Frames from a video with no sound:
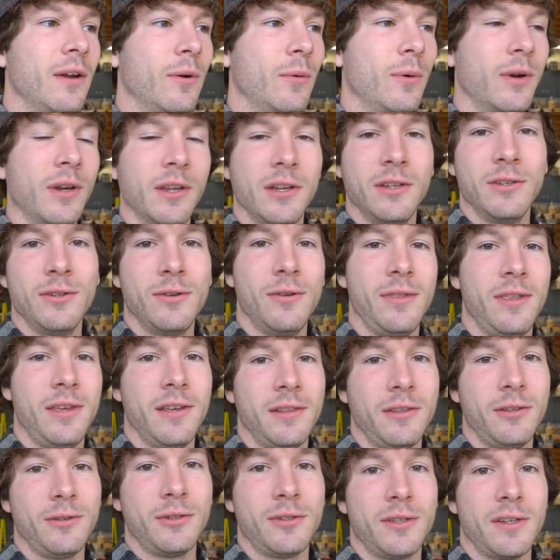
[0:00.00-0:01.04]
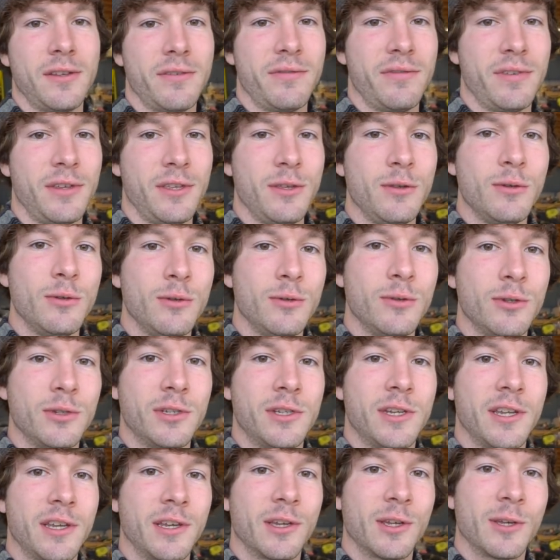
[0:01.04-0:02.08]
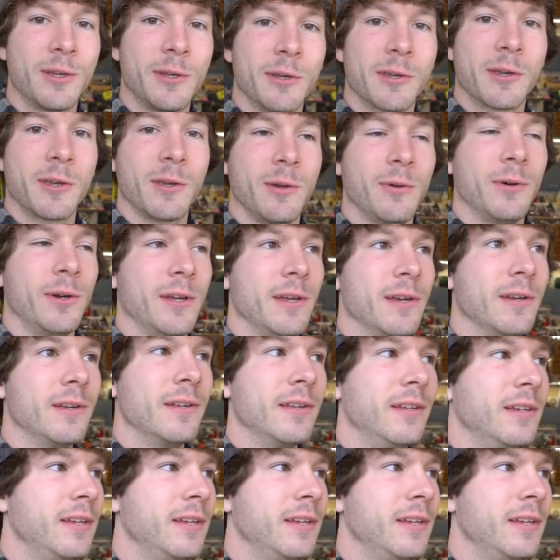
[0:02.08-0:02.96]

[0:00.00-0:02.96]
we're gonna do the elusive used cooking oil.